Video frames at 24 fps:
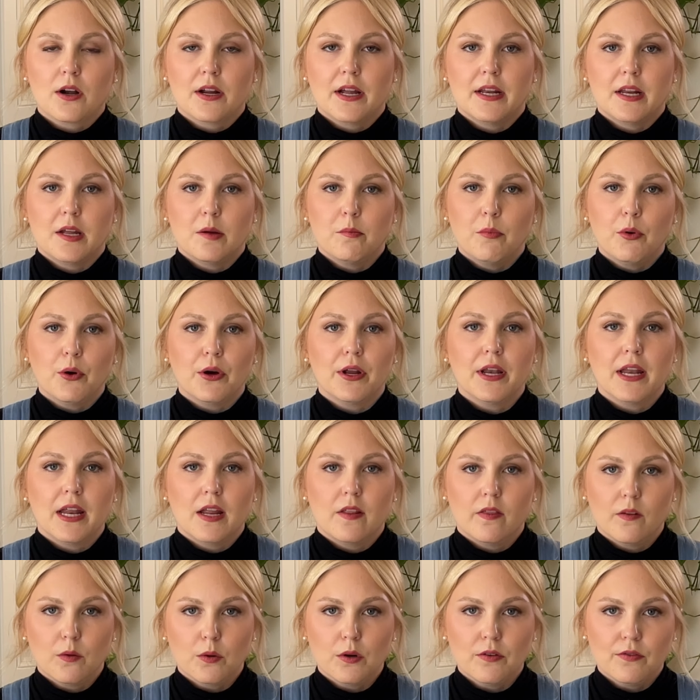getting put
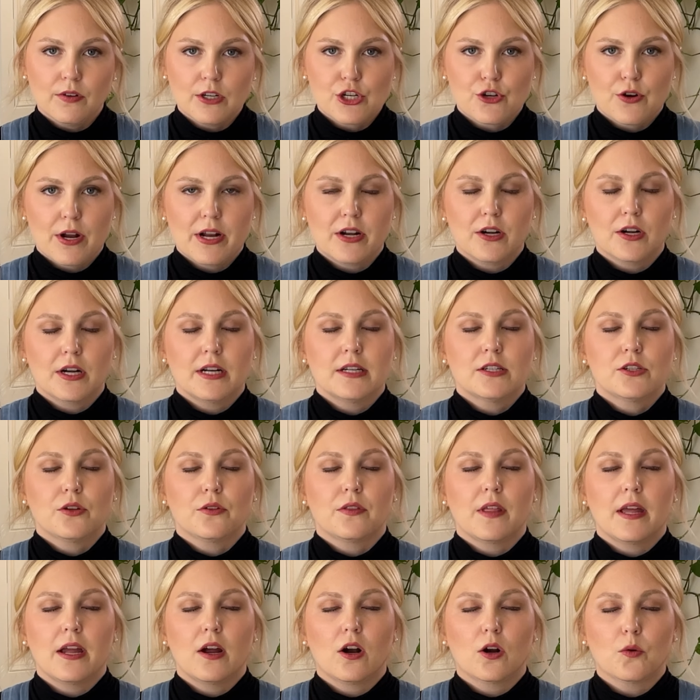in the refrigerator until
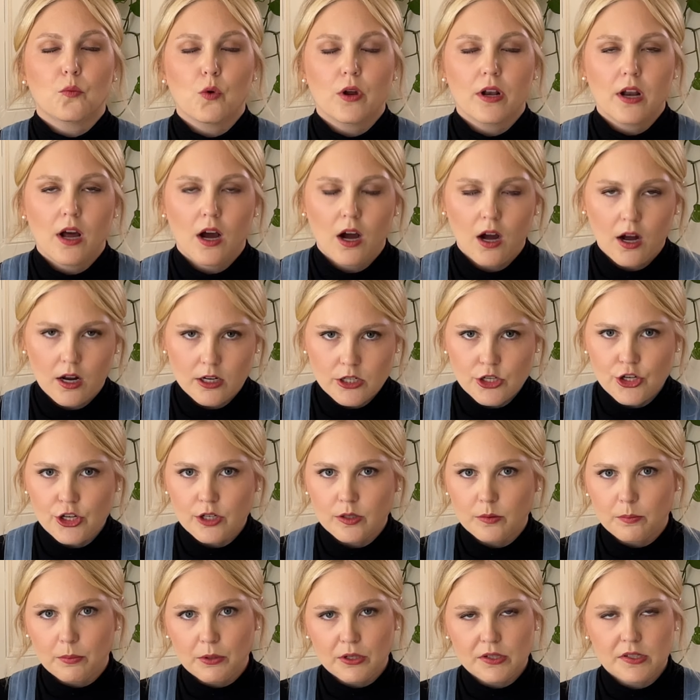they are
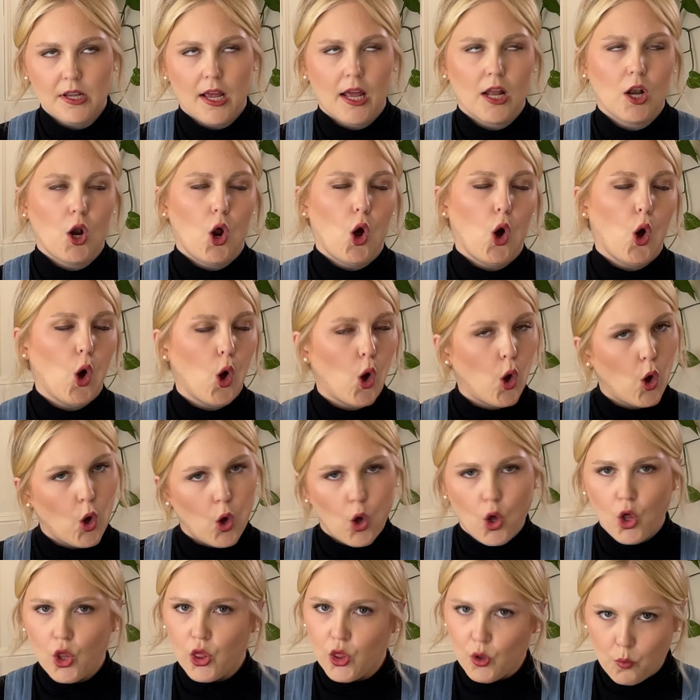100%
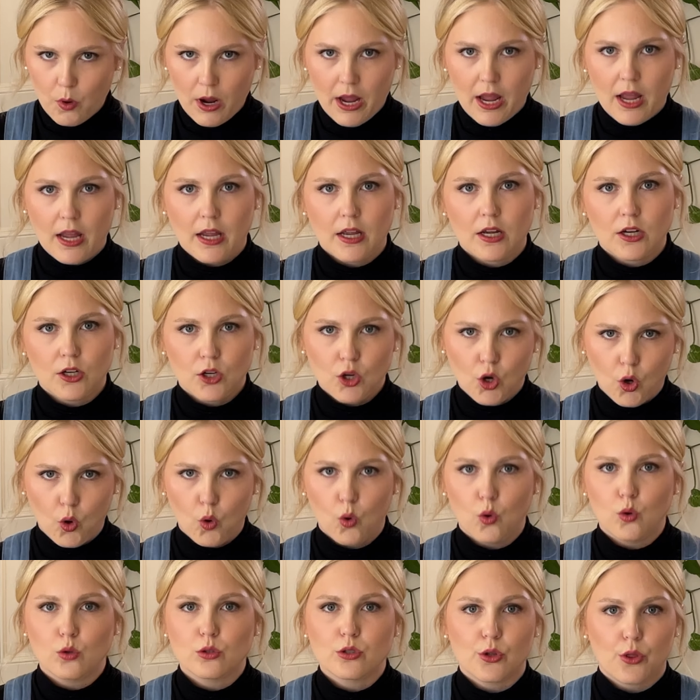all the way
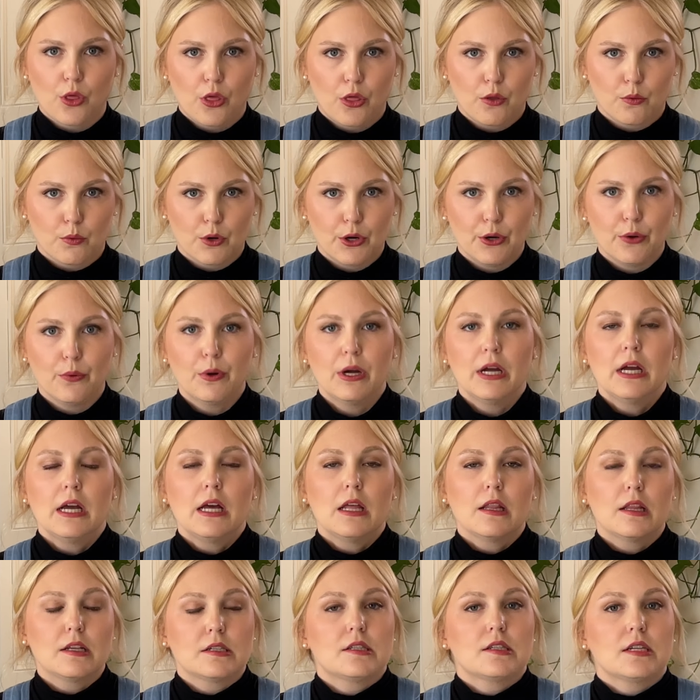cold through.
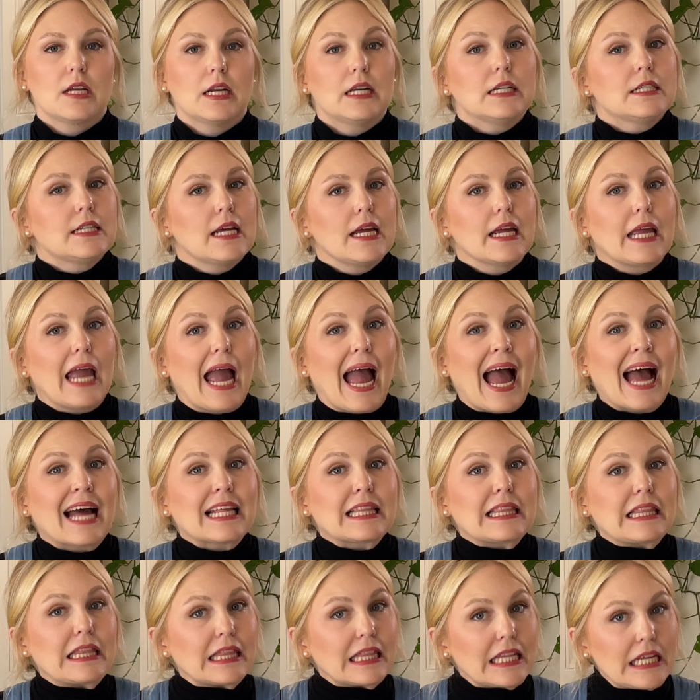This is going to take at
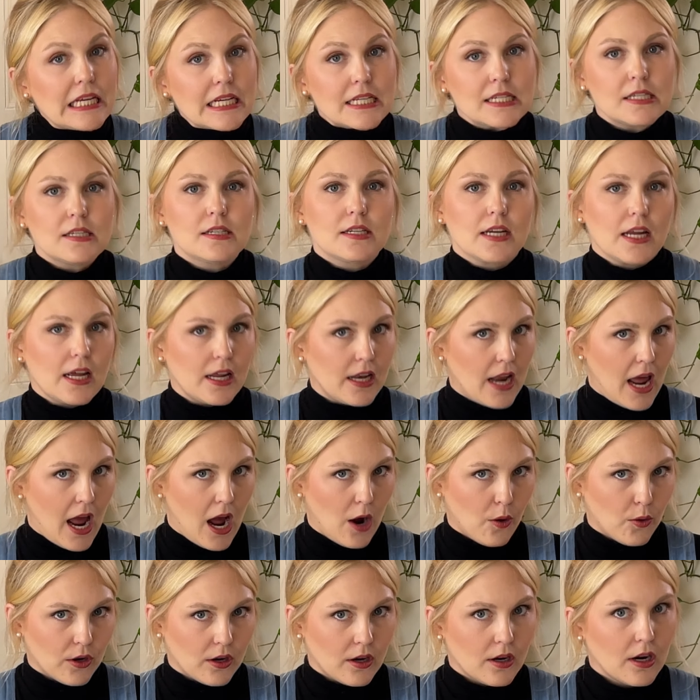least an
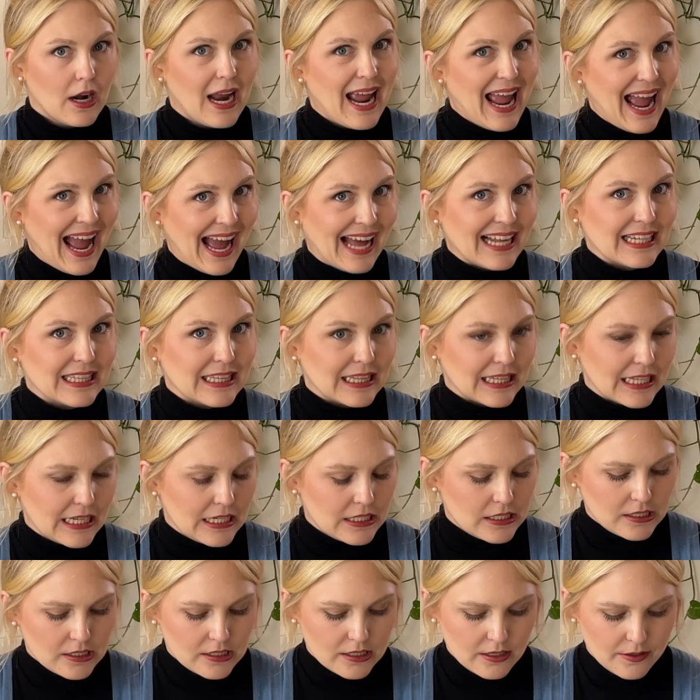hour, at
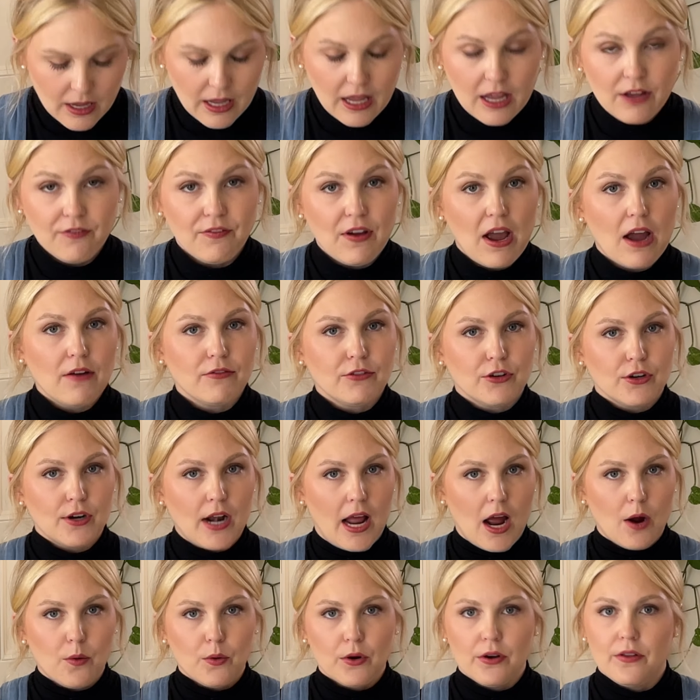least. If after an
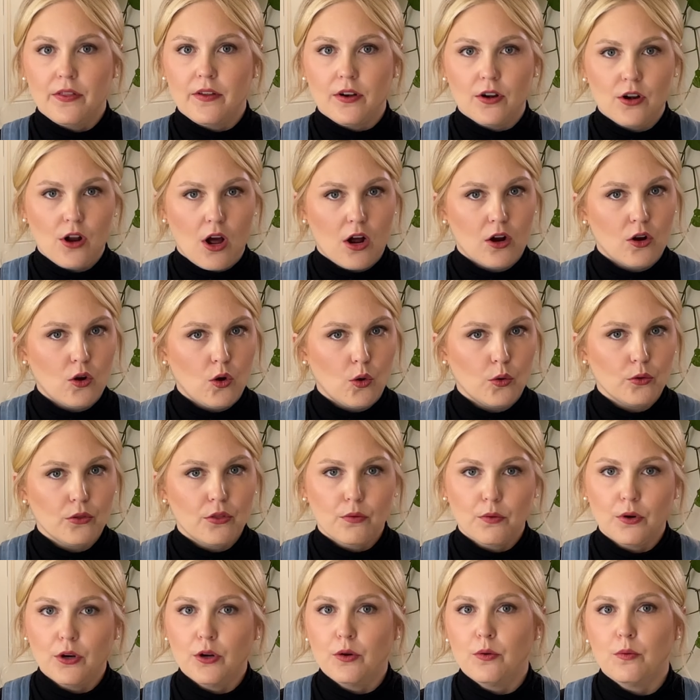hour they're not cold
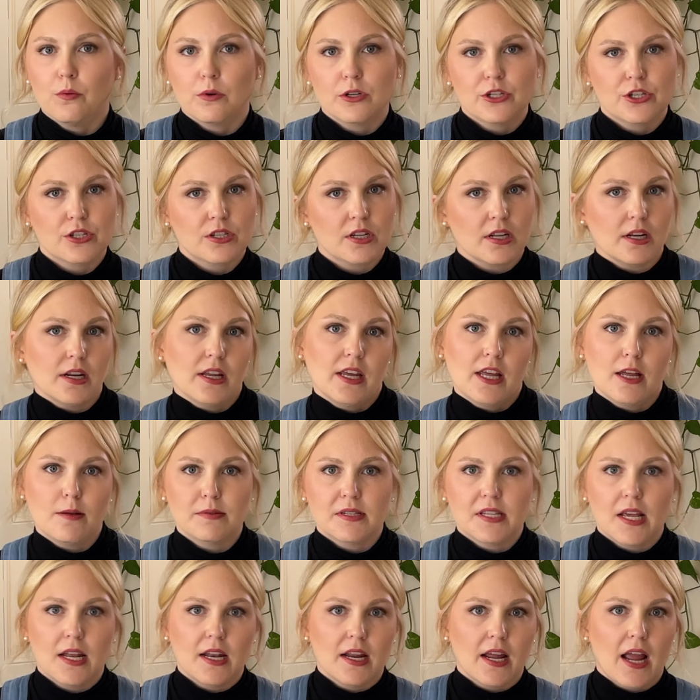through, we're just going to keep
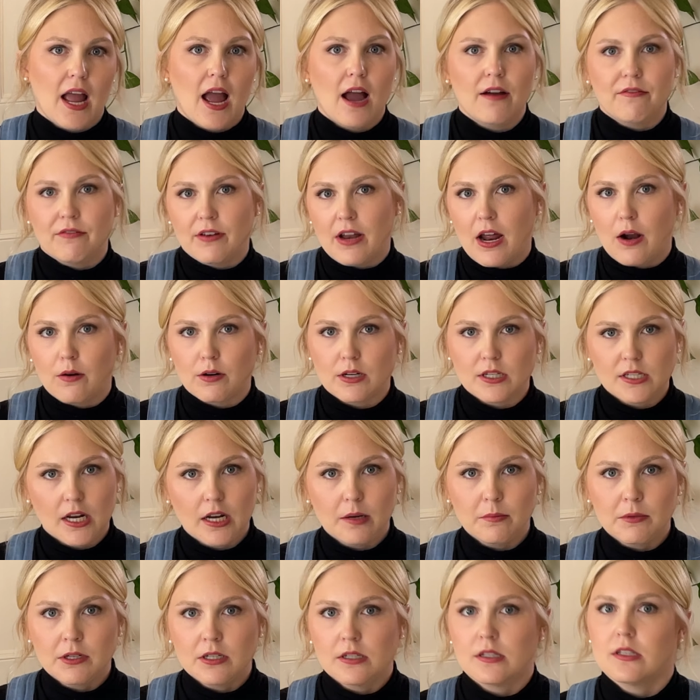setting half-an-hour
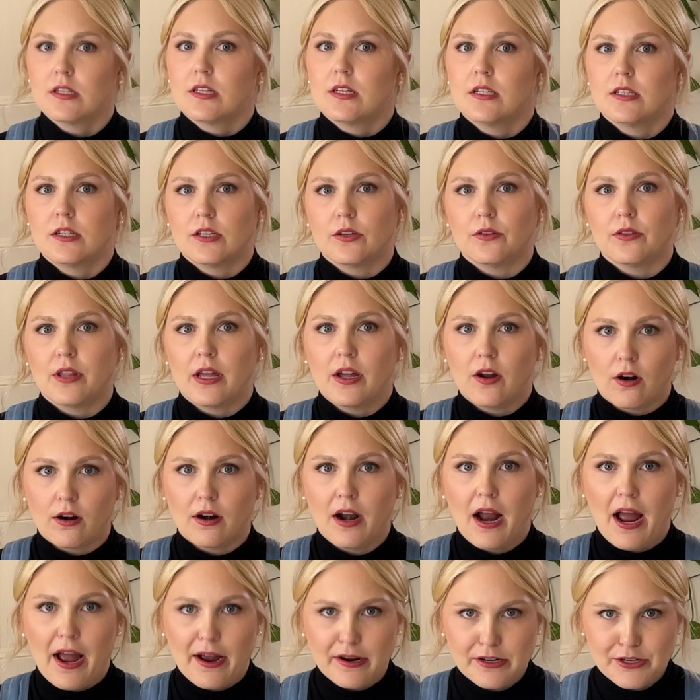timers until they
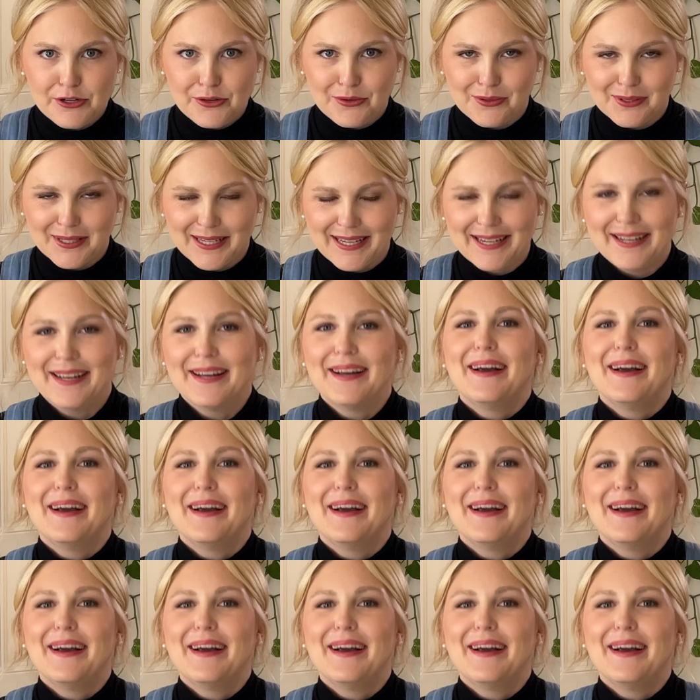are actually